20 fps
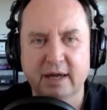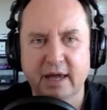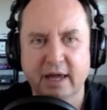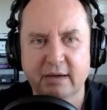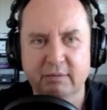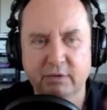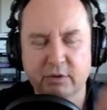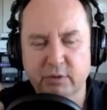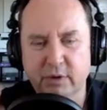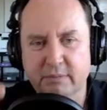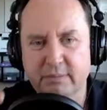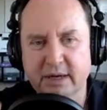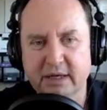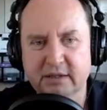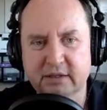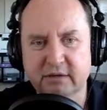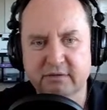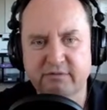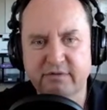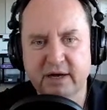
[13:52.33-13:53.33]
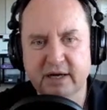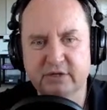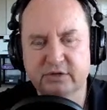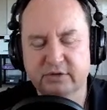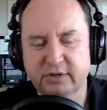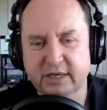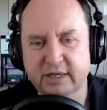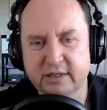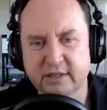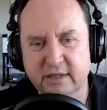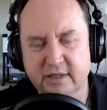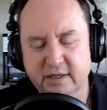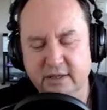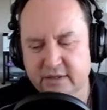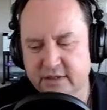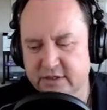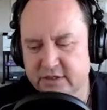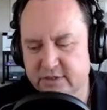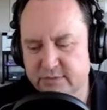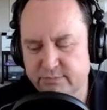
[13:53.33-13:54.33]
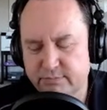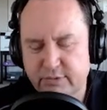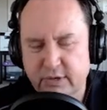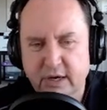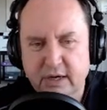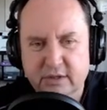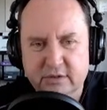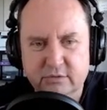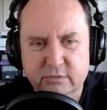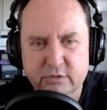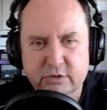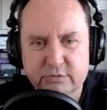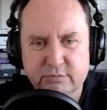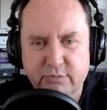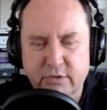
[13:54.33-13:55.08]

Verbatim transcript: and we went back to the factory and this product was